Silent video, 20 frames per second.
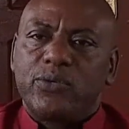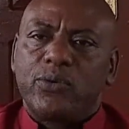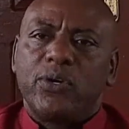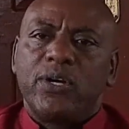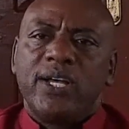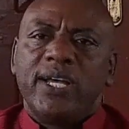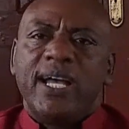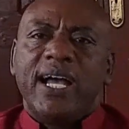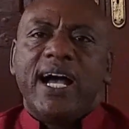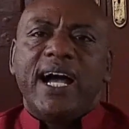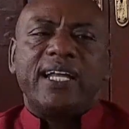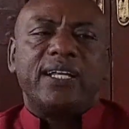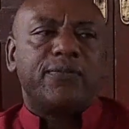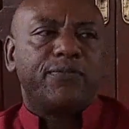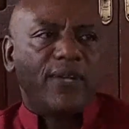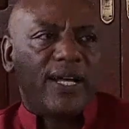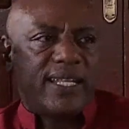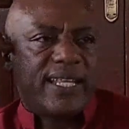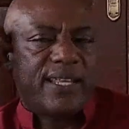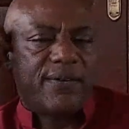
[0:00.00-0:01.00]
So, and
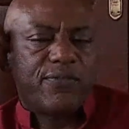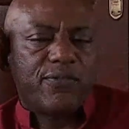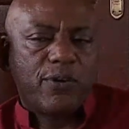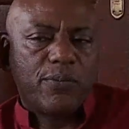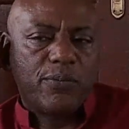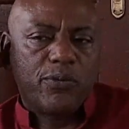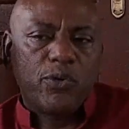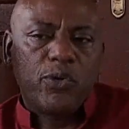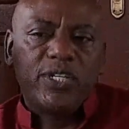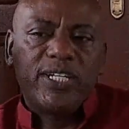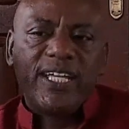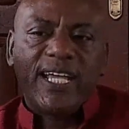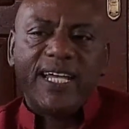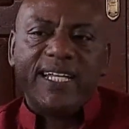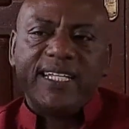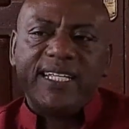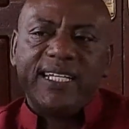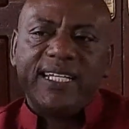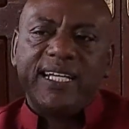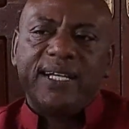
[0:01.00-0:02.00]
another from
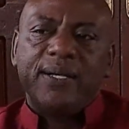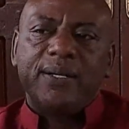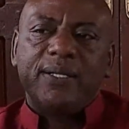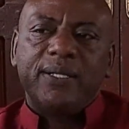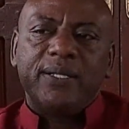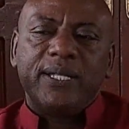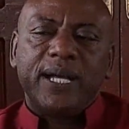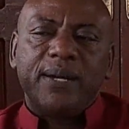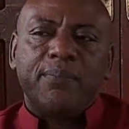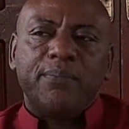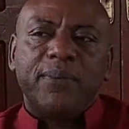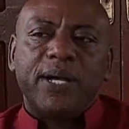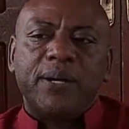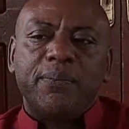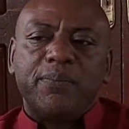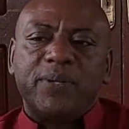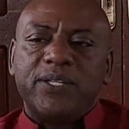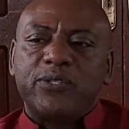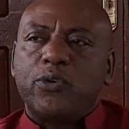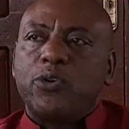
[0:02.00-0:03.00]
Rondiani, near
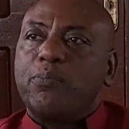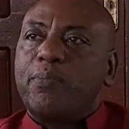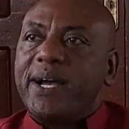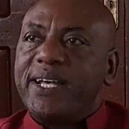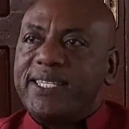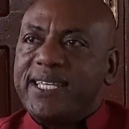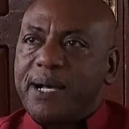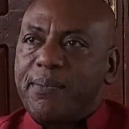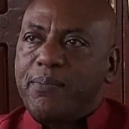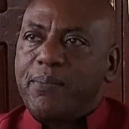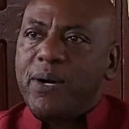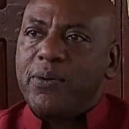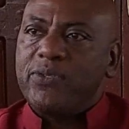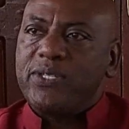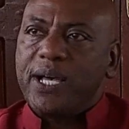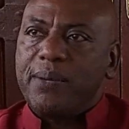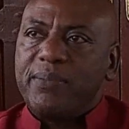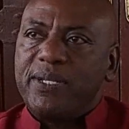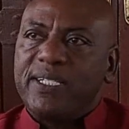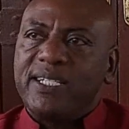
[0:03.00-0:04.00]
a place called Mau
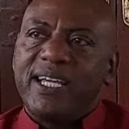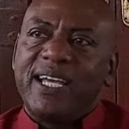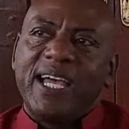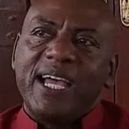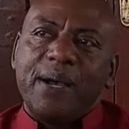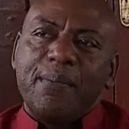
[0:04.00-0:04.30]
Summit.